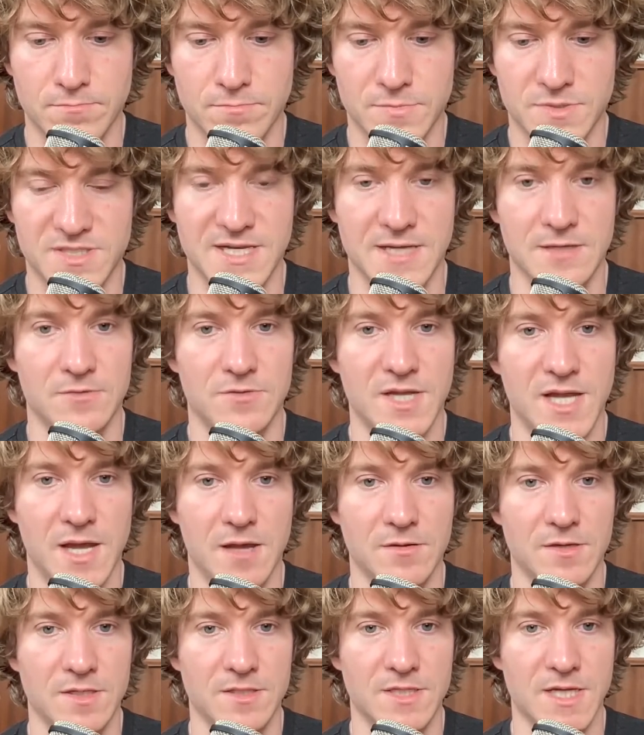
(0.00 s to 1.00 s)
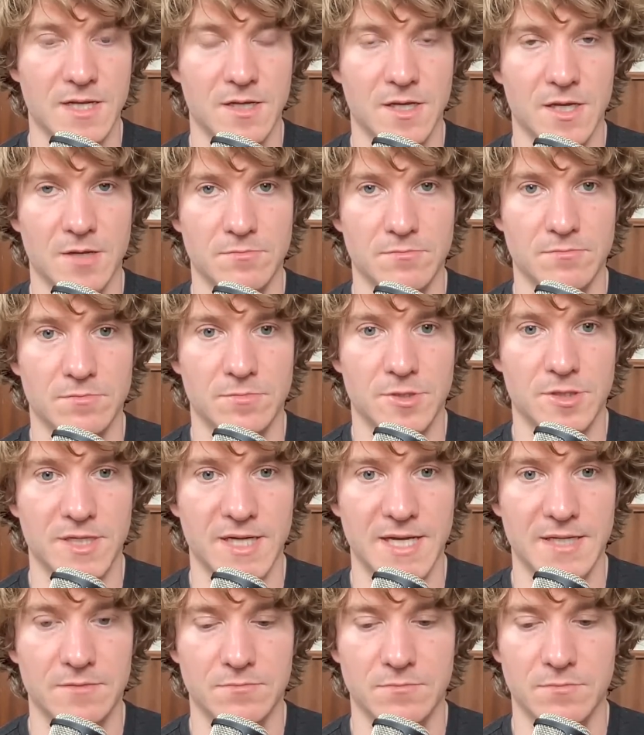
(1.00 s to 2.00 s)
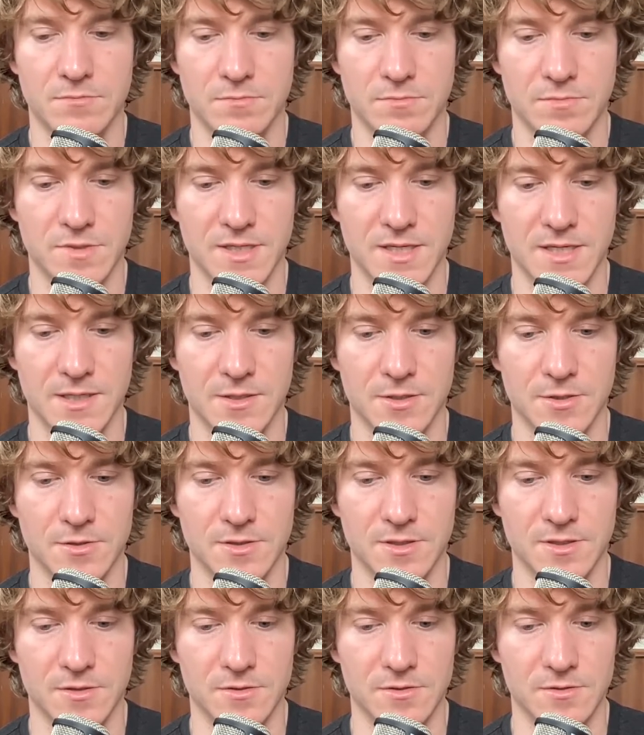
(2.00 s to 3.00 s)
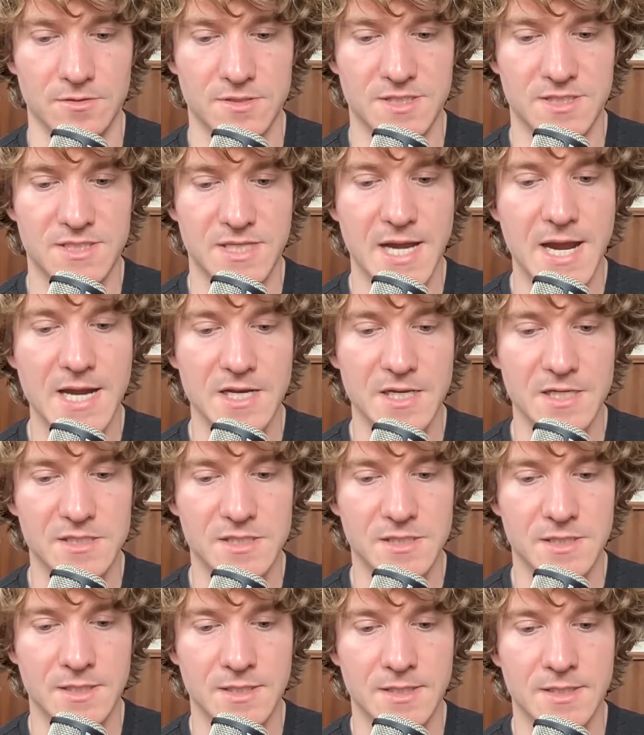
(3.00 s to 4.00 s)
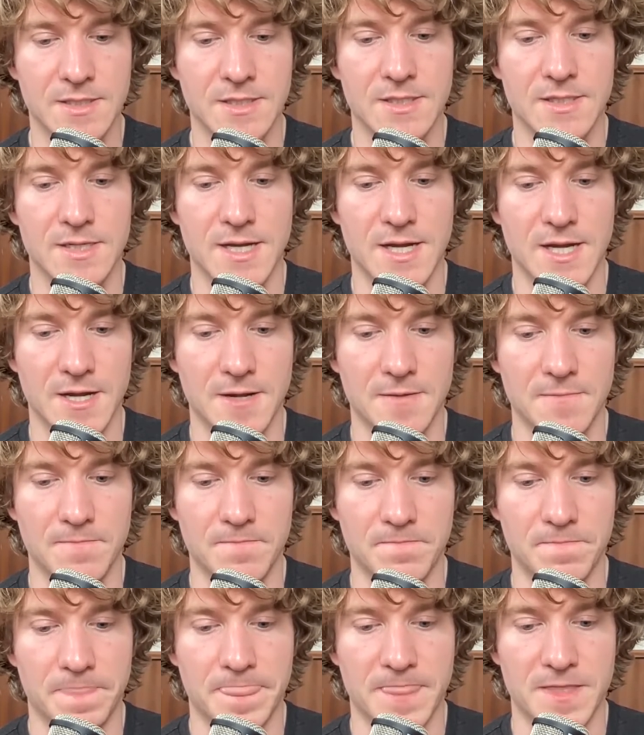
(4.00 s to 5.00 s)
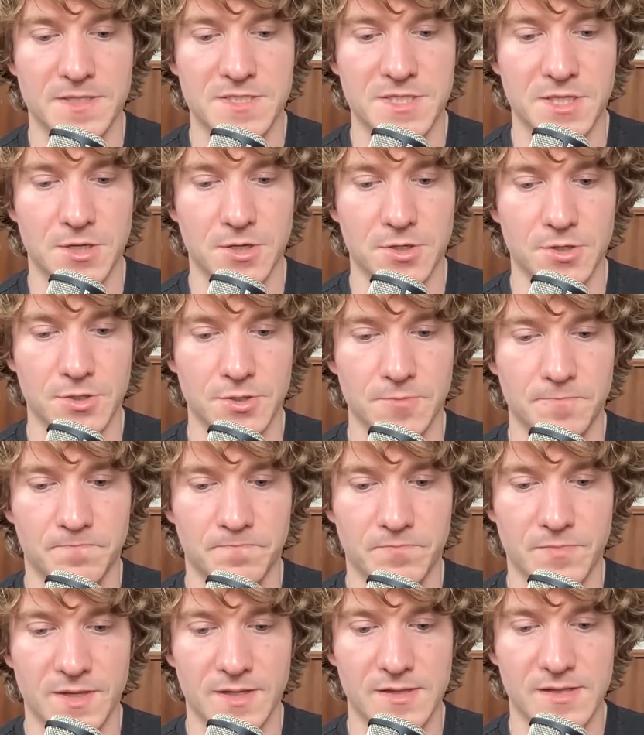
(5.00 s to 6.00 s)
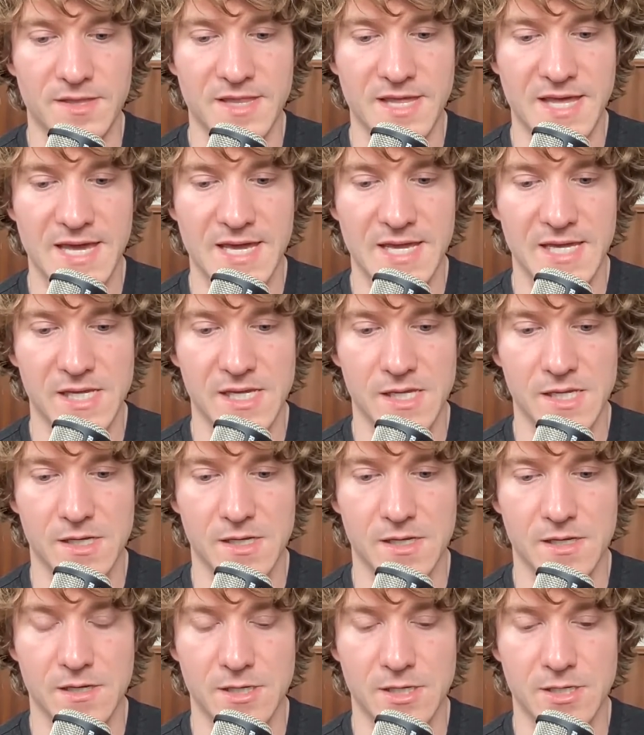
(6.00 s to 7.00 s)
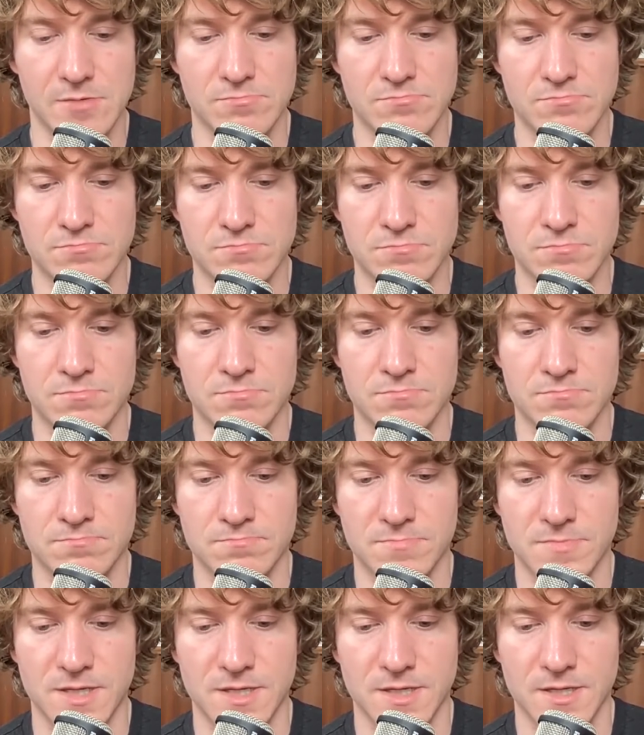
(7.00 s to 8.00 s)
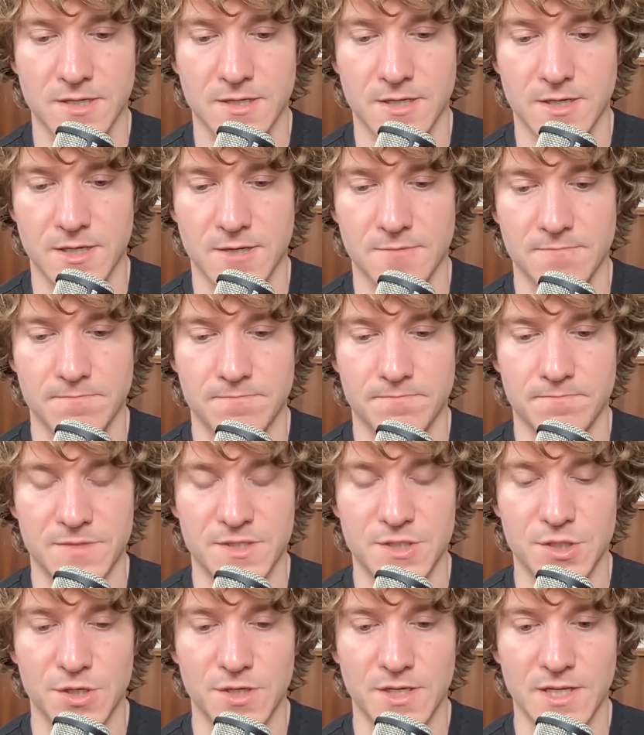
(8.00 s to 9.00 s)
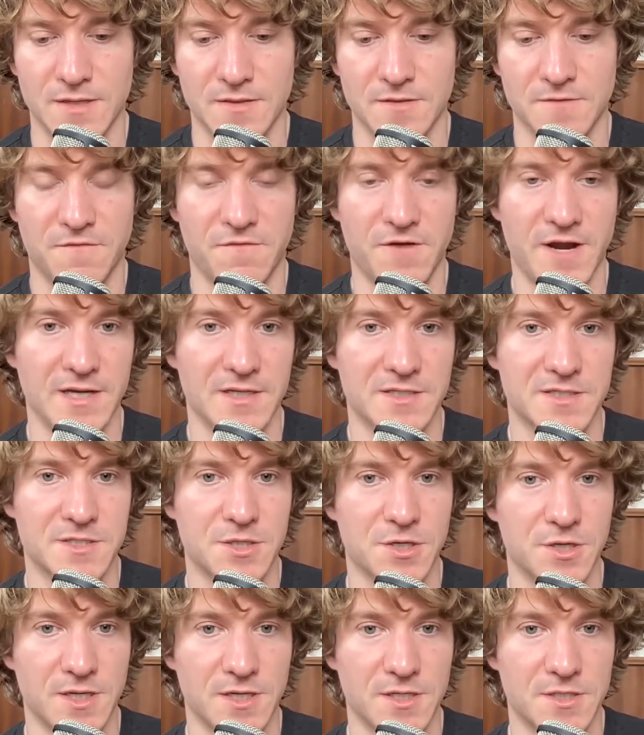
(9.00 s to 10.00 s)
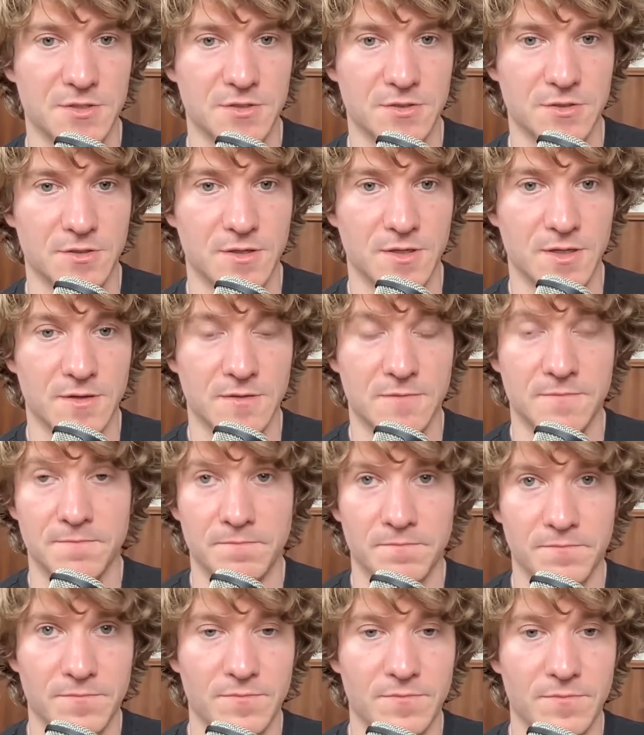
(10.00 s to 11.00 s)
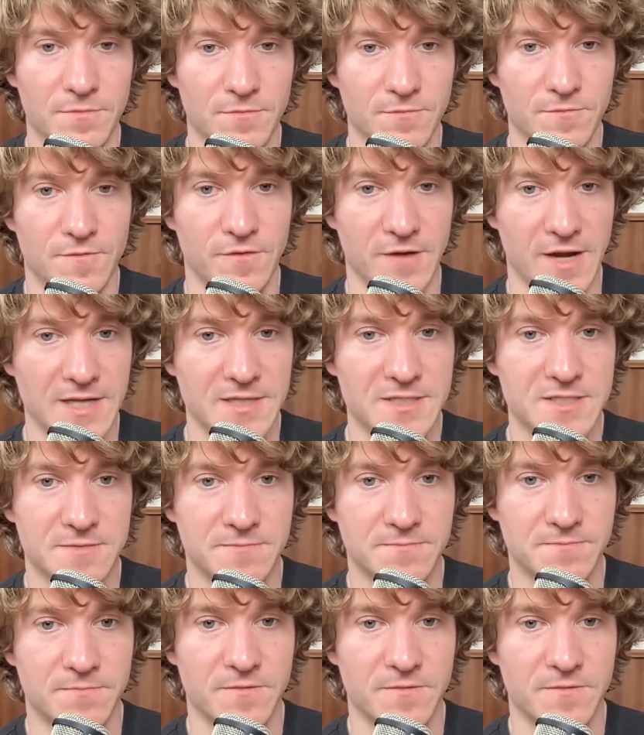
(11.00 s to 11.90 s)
settle down and create their own little societies. So they the Franks turn into France,